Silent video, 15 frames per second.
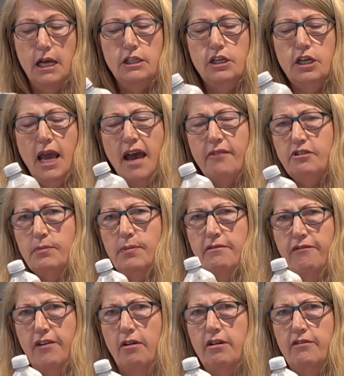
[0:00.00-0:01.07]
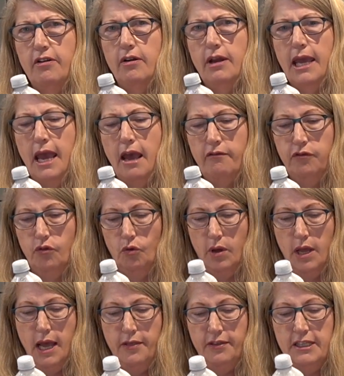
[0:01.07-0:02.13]
So you have to be very, very
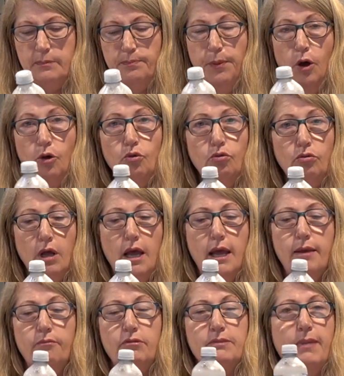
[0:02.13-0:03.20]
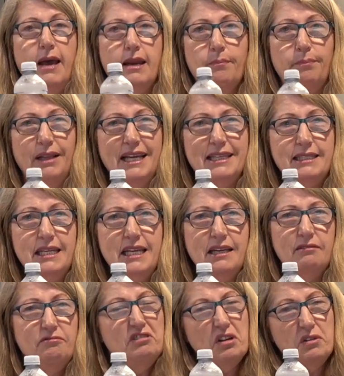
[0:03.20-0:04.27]
careful. This bottle was made of
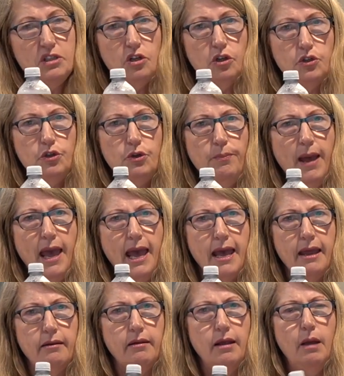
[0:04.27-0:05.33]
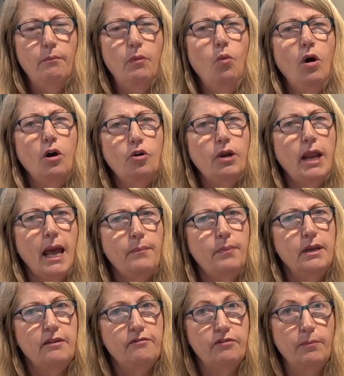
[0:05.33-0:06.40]
plastic, so it's not too bad. But what could
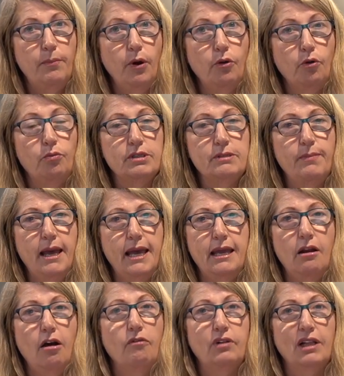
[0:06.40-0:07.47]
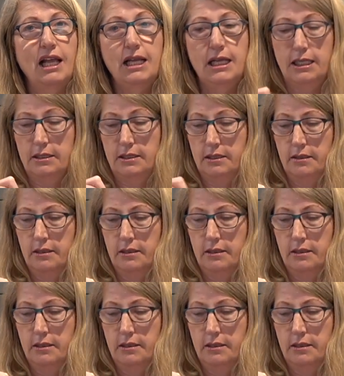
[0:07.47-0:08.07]
happen if the bottle was made of glass?